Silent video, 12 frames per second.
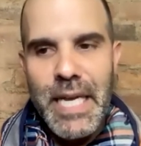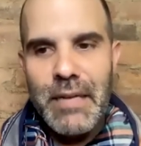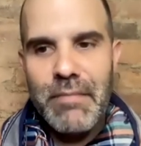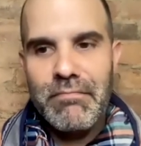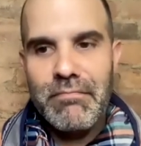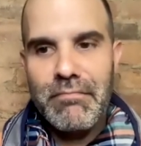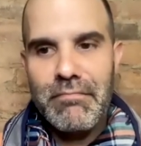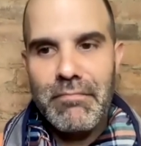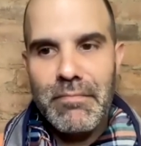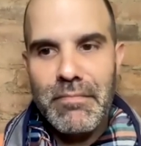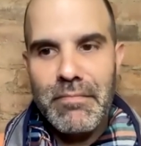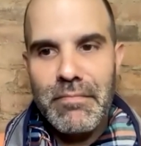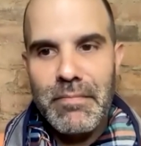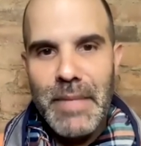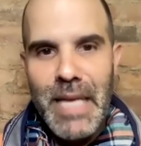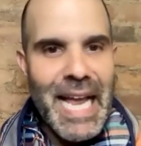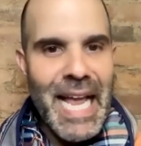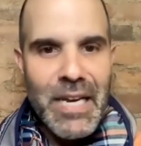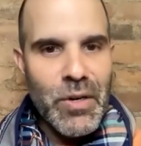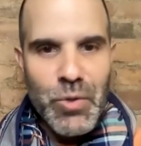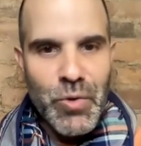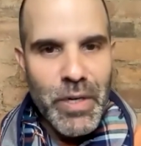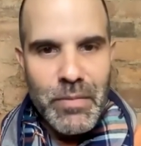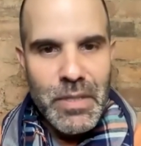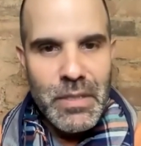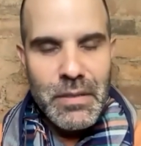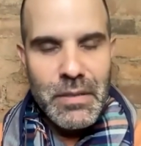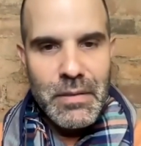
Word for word: like, I had no dreams.